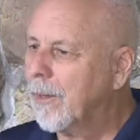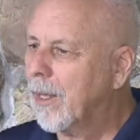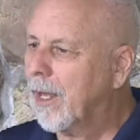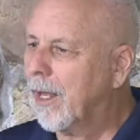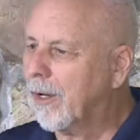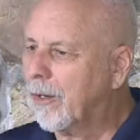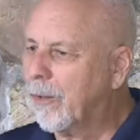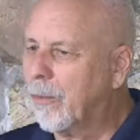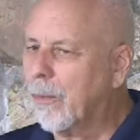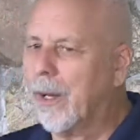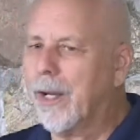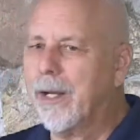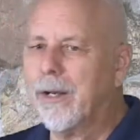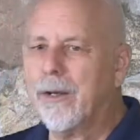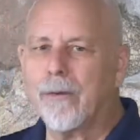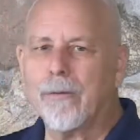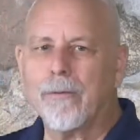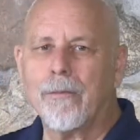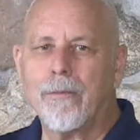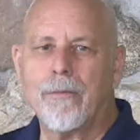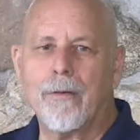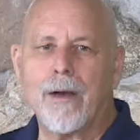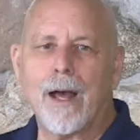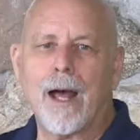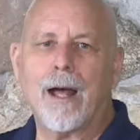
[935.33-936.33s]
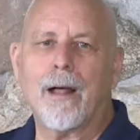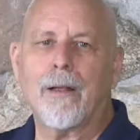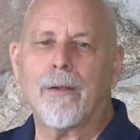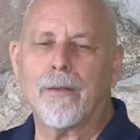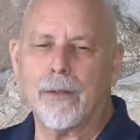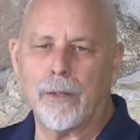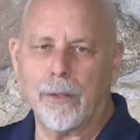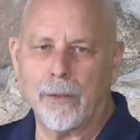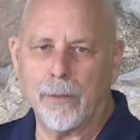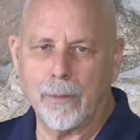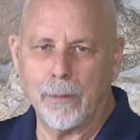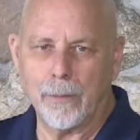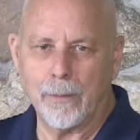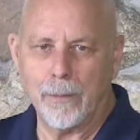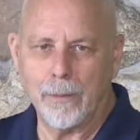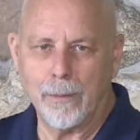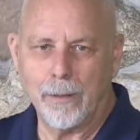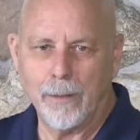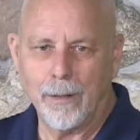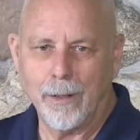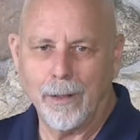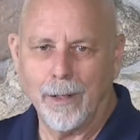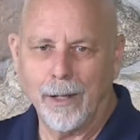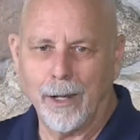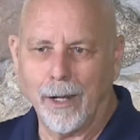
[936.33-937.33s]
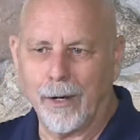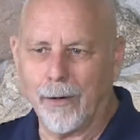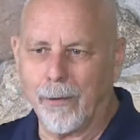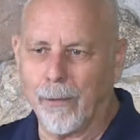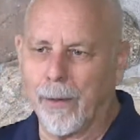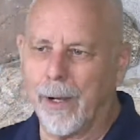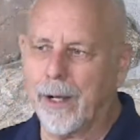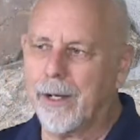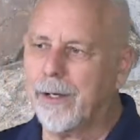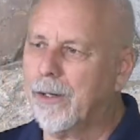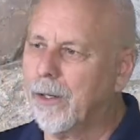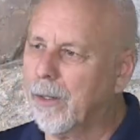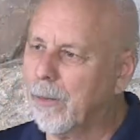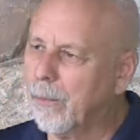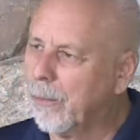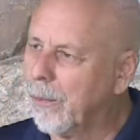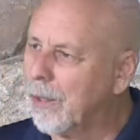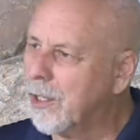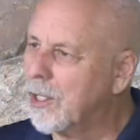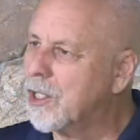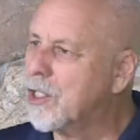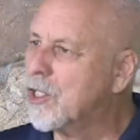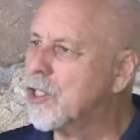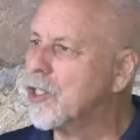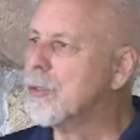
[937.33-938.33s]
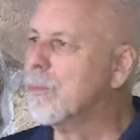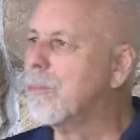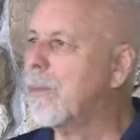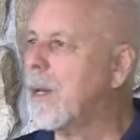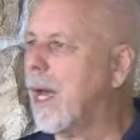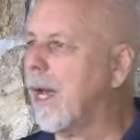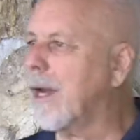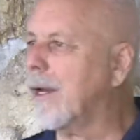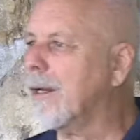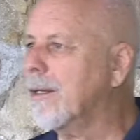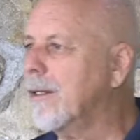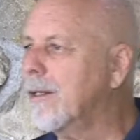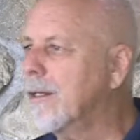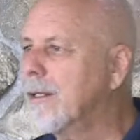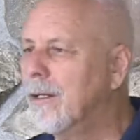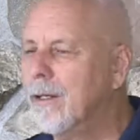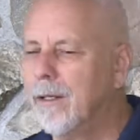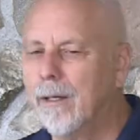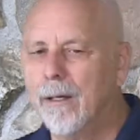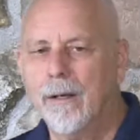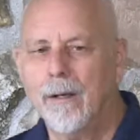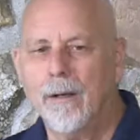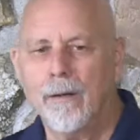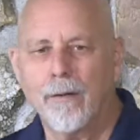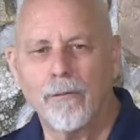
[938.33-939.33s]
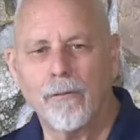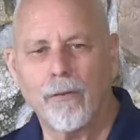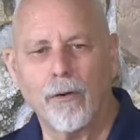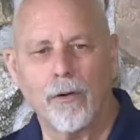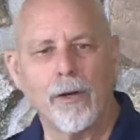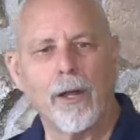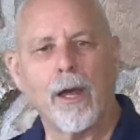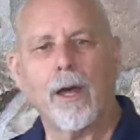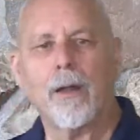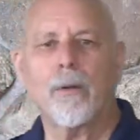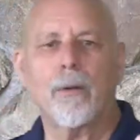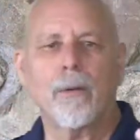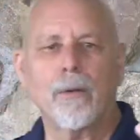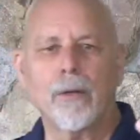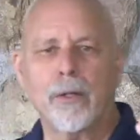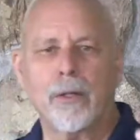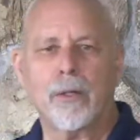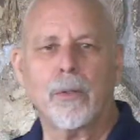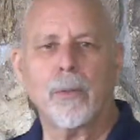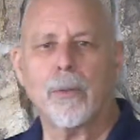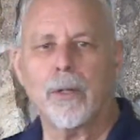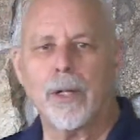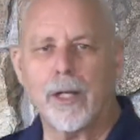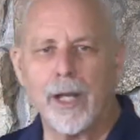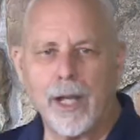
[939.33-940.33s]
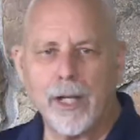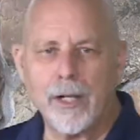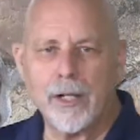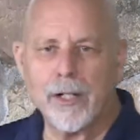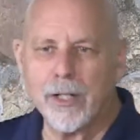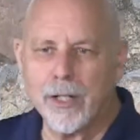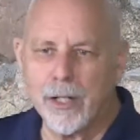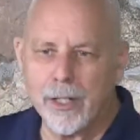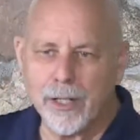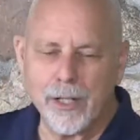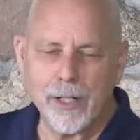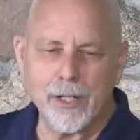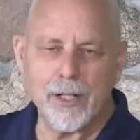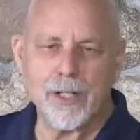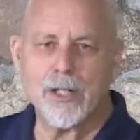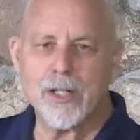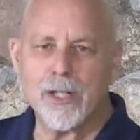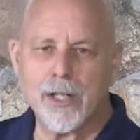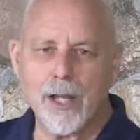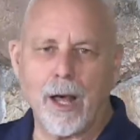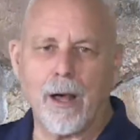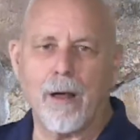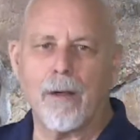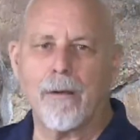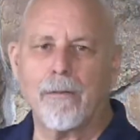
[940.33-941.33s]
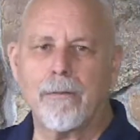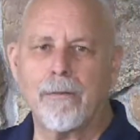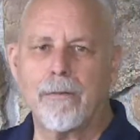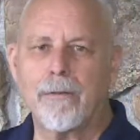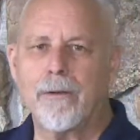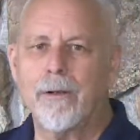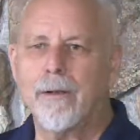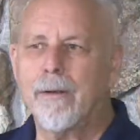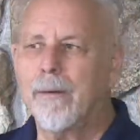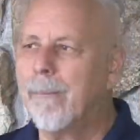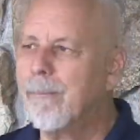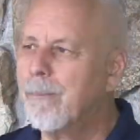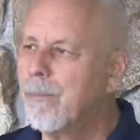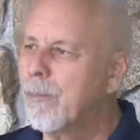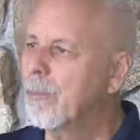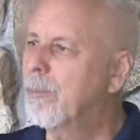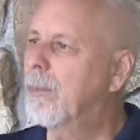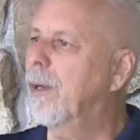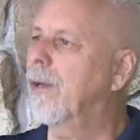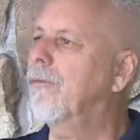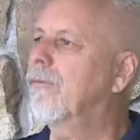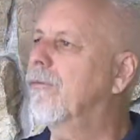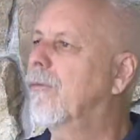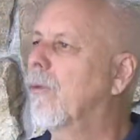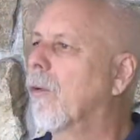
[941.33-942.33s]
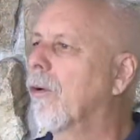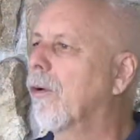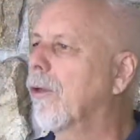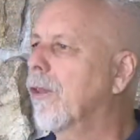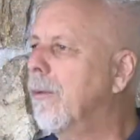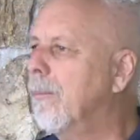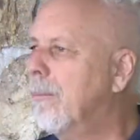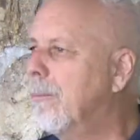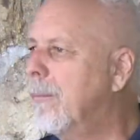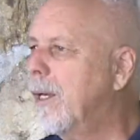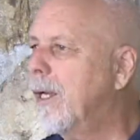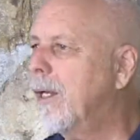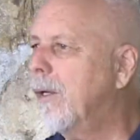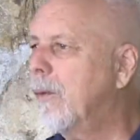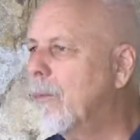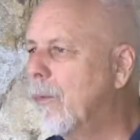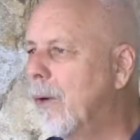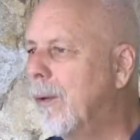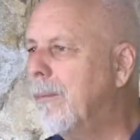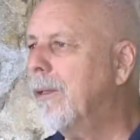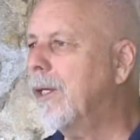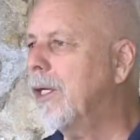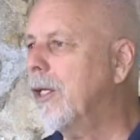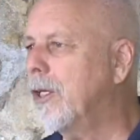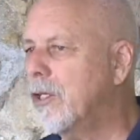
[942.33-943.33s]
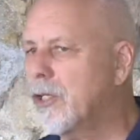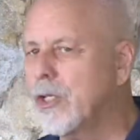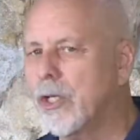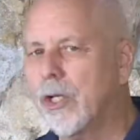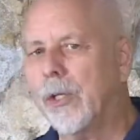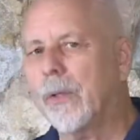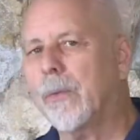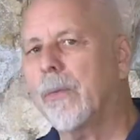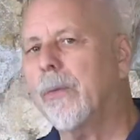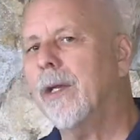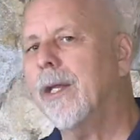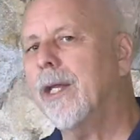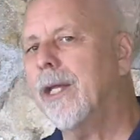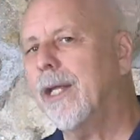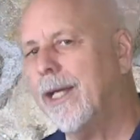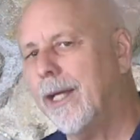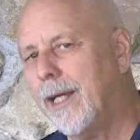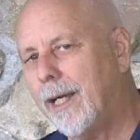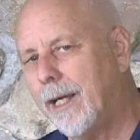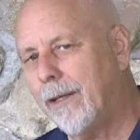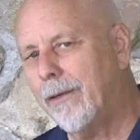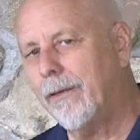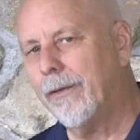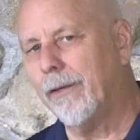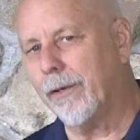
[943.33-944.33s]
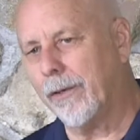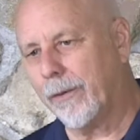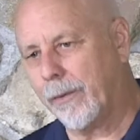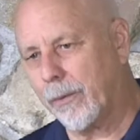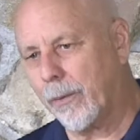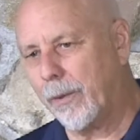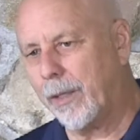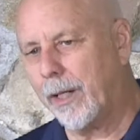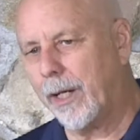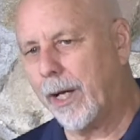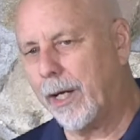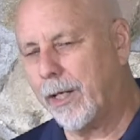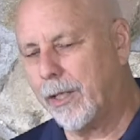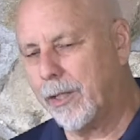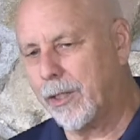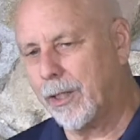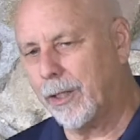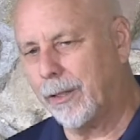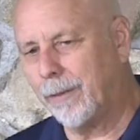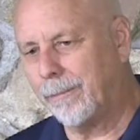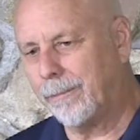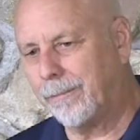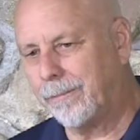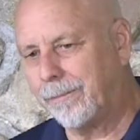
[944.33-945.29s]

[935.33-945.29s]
a greater value, a greater respect for not only creation itself, but for the men, women, and children in the creation.